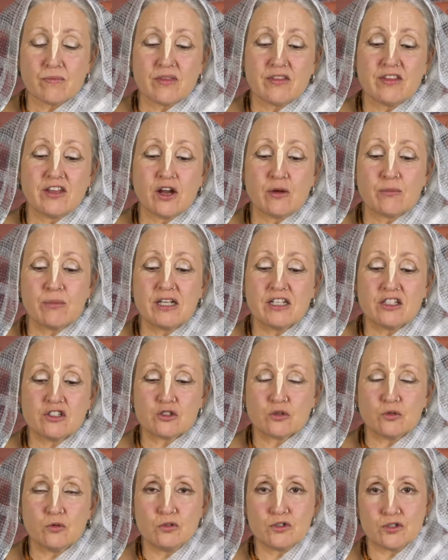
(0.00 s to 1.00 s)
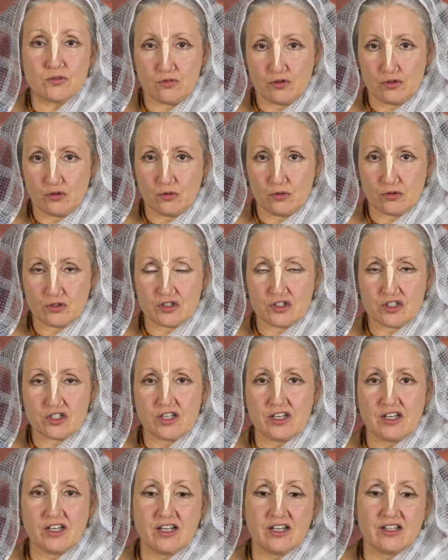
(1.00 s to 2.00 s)
there are many schools of thoughts
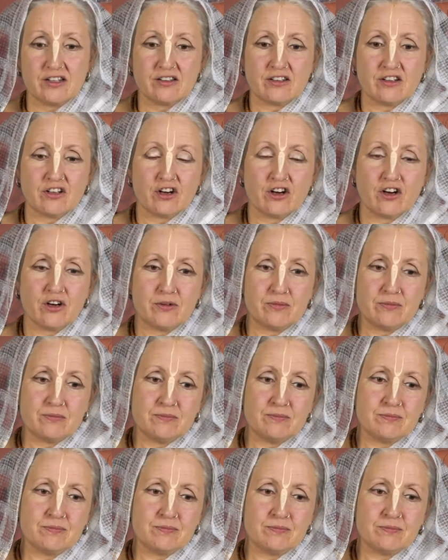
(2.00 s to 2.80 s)
that are